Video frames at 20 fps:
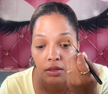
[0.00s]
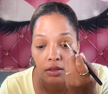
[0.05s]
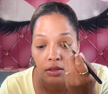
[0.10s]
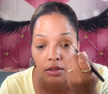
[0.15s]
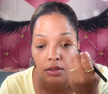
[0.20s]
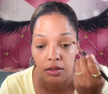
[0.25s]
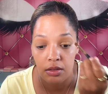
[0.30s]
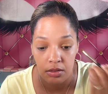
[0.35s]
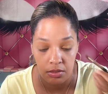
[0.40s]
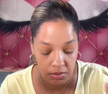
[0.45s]

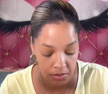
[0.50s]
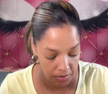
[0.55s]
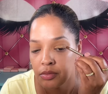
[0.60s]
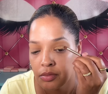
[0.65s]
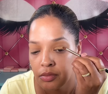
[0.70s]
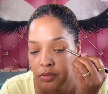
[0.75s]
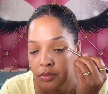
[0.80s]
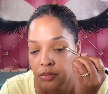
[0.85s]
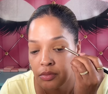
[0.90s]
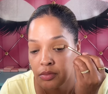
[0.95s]

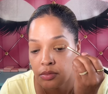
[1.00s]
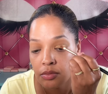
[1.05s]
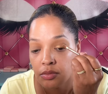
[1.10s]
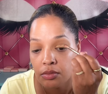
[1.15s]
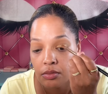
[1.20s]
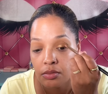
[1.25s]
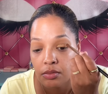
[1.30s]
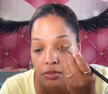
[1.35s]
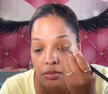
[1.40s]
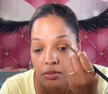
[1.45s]

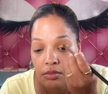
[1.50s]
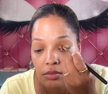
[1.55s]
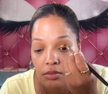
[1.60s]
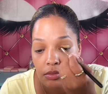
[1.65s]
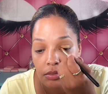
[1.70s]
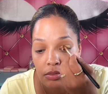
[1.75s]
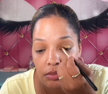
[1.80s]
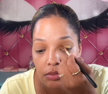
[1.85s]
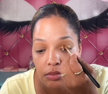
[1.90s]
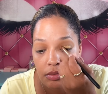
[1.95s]

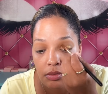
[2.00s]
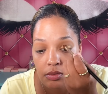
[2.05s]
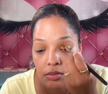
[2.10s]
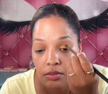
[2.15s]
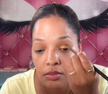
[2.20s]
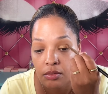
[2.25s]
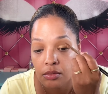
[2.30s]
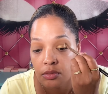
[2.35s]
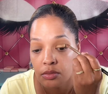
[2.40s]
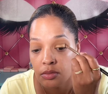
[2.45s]

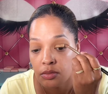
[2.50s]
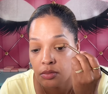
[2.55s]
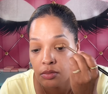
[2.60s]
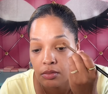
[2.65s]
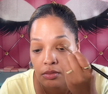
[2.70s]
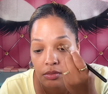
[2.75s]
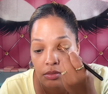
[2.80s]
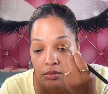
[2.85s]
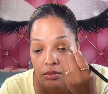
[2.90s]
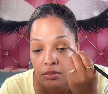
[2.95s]

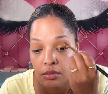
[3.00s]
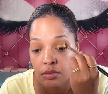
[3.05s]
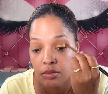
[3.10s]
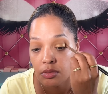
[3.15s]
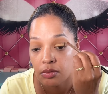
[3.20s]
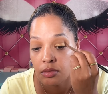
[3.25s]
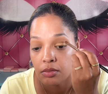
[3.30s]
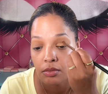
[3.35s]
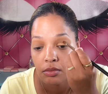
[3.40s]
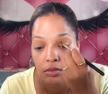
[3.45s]

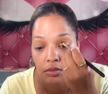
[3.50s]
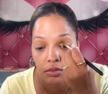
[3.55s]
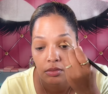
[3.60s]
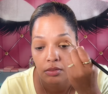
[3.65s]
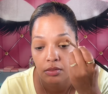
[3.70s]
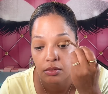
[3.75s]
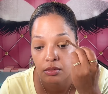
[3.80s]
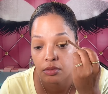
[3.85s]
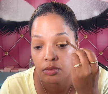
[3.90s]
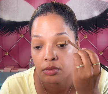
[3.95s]

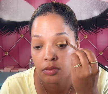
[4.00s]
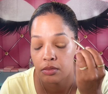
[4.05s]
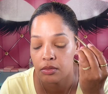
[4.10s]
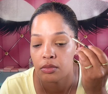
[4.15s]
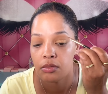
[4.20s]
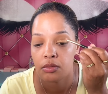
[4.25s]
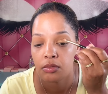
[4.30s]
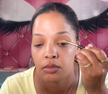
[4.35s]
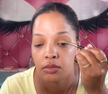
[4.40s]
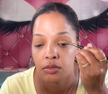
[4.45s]

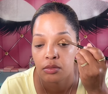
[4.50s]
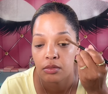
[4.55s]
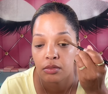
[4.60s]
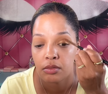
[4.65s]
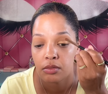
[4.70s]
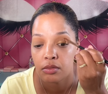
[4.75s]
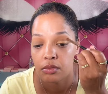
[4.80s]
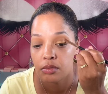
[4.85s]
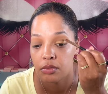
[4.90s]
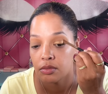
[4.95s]

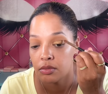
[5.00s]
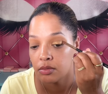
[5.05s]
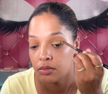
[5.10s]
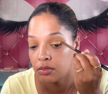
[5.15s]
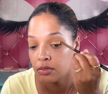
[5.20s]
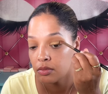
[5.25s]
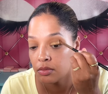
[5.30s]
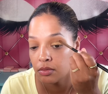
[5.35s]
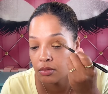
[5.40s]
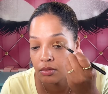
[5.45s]

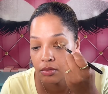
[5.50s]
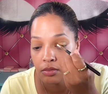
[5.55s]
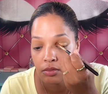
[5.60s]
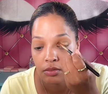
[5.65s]
[no speech]